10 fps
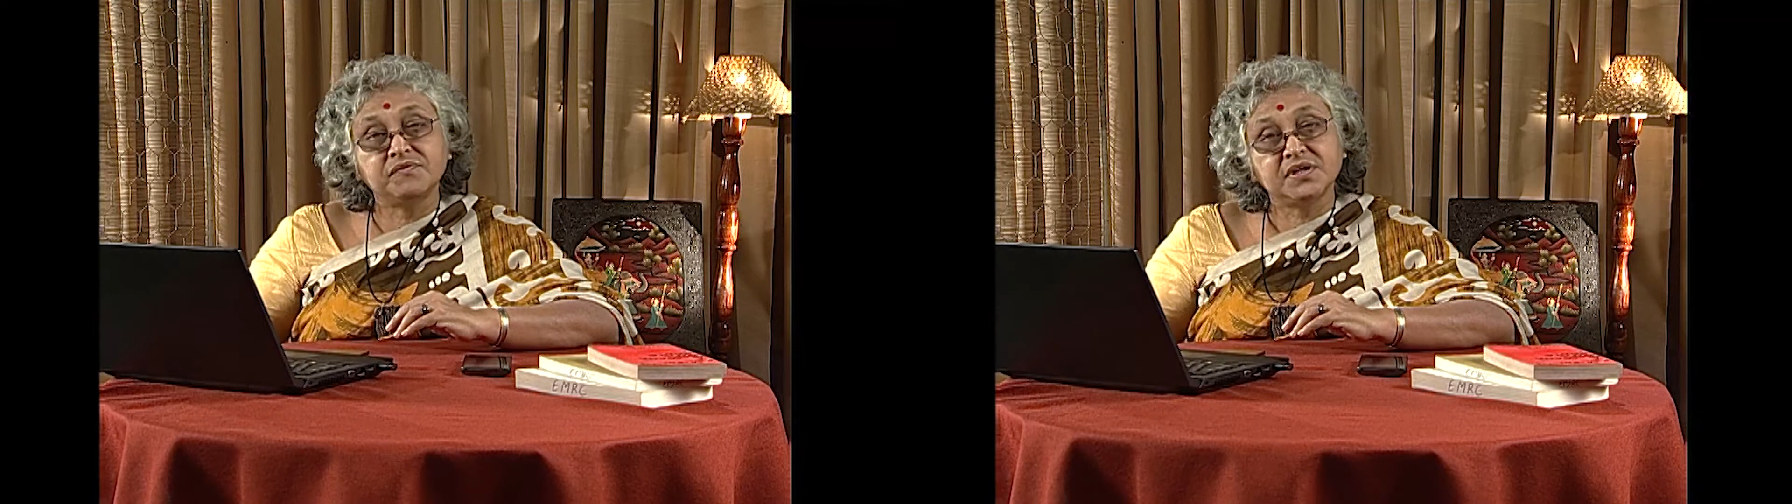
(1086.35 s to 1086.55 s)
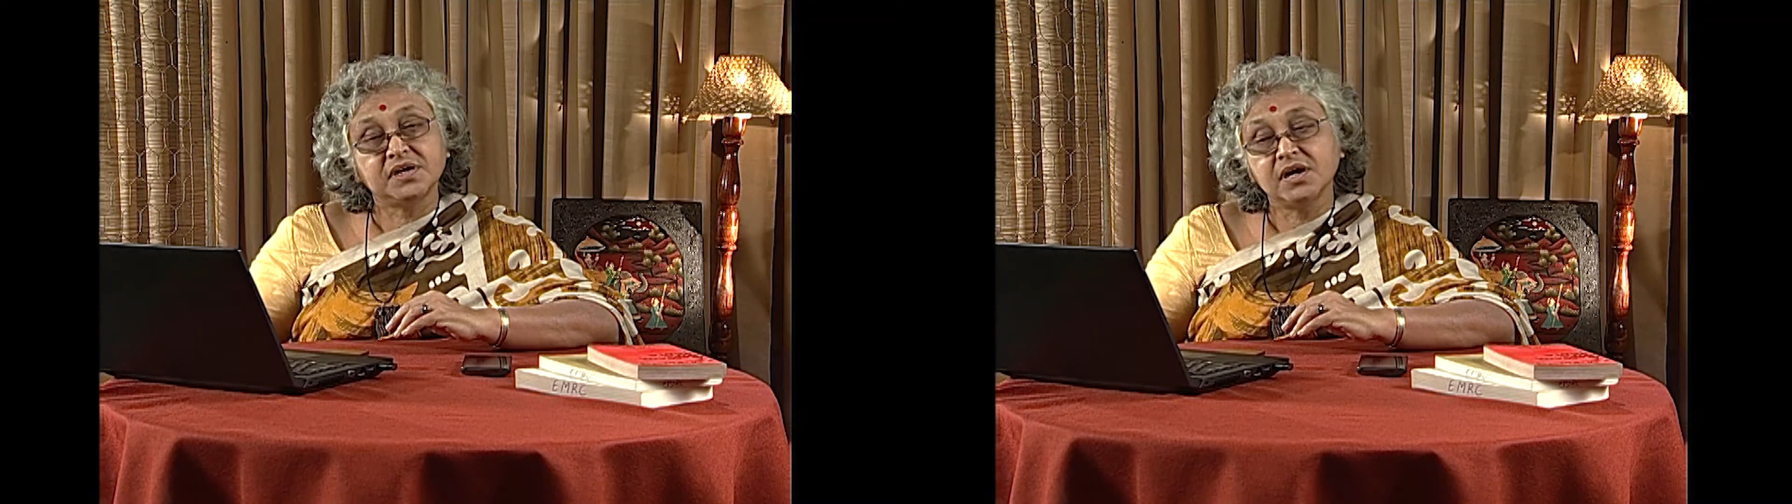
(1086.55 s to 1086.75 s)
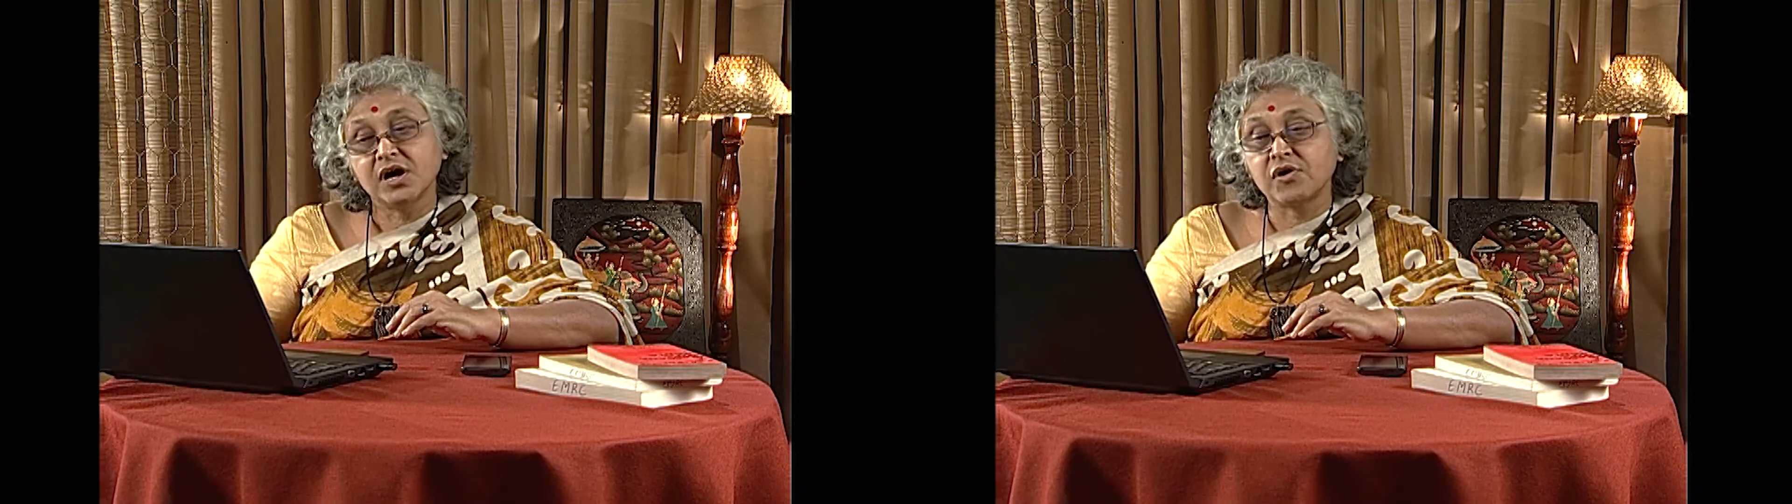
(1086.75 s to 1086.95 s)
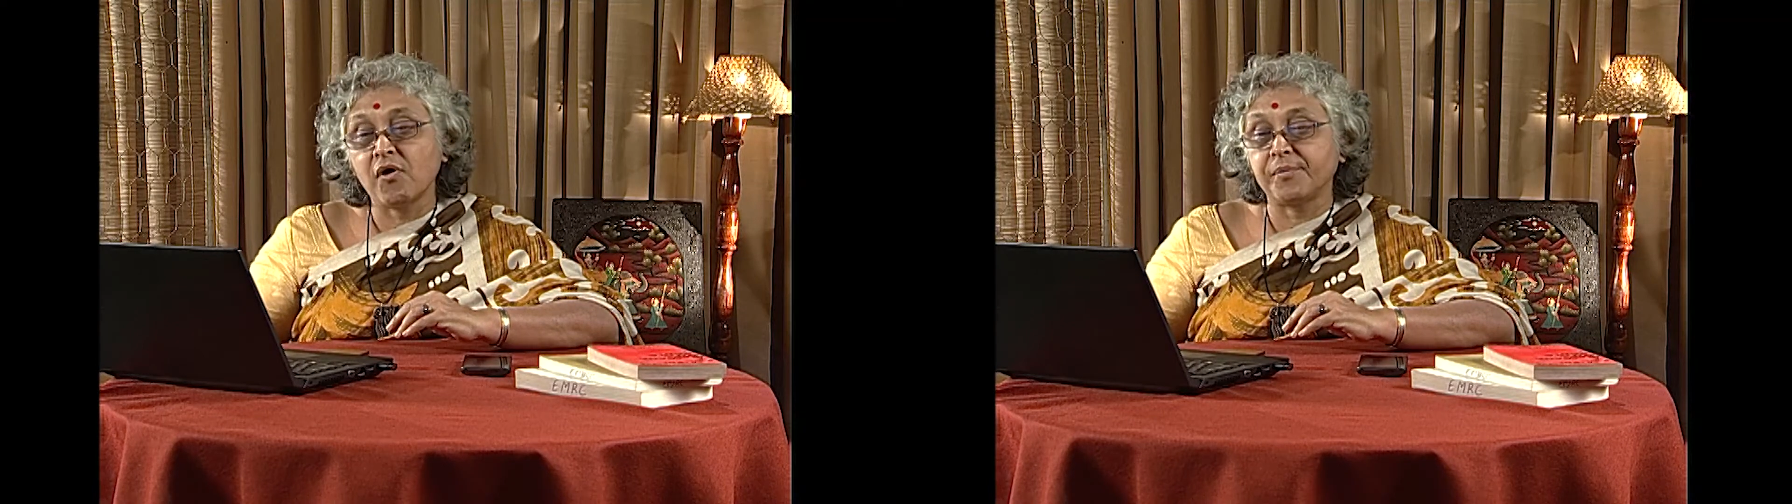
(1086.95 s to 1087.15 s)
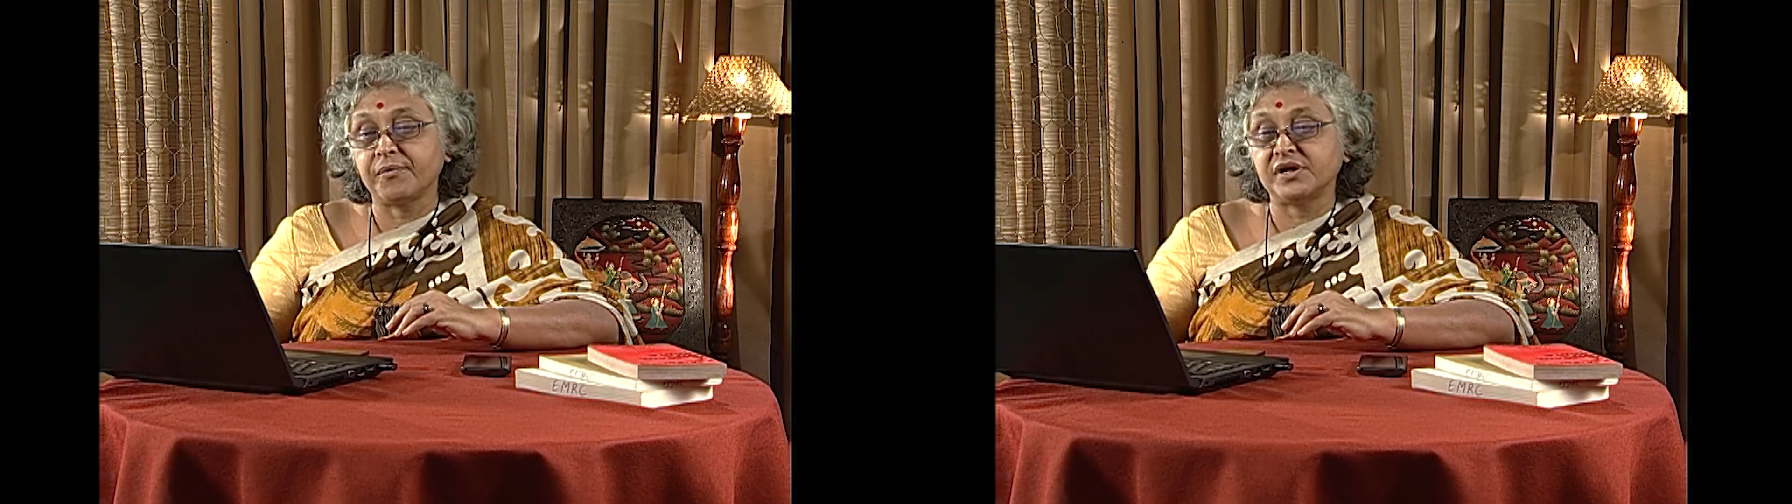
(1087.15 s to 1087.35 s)
the
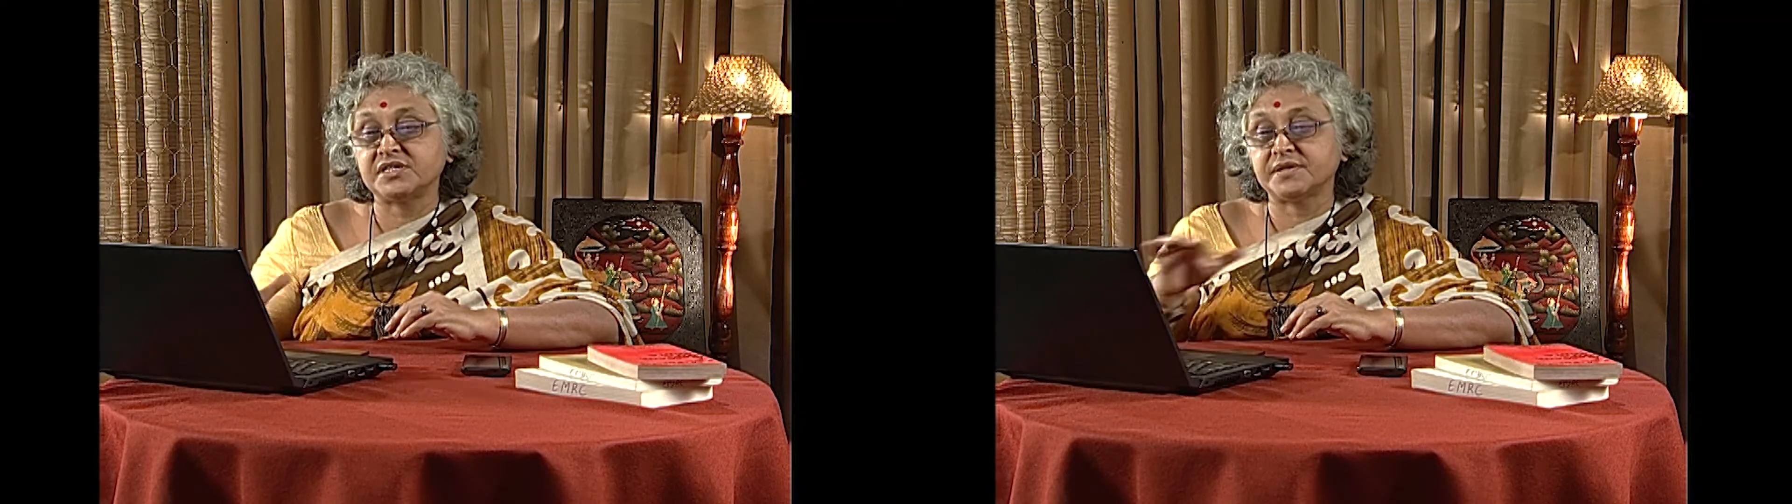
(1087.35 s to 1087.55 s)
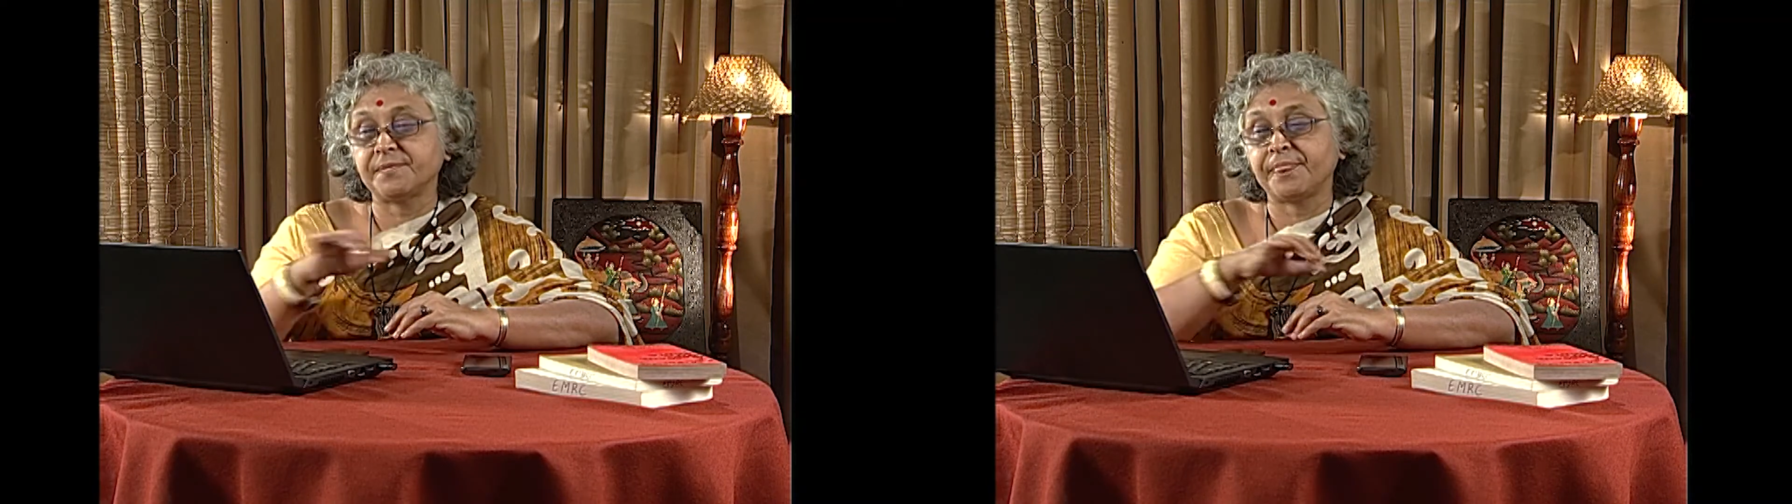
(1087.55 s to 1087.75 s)
corporation.